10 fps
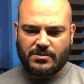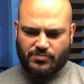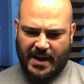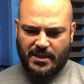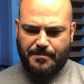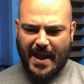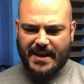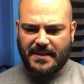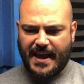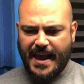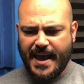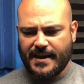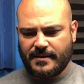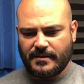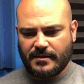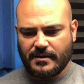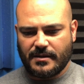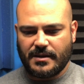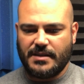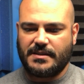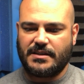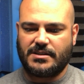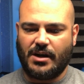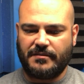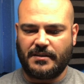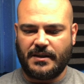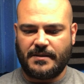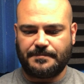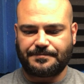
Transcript: "Right in the back of the head," he said softly.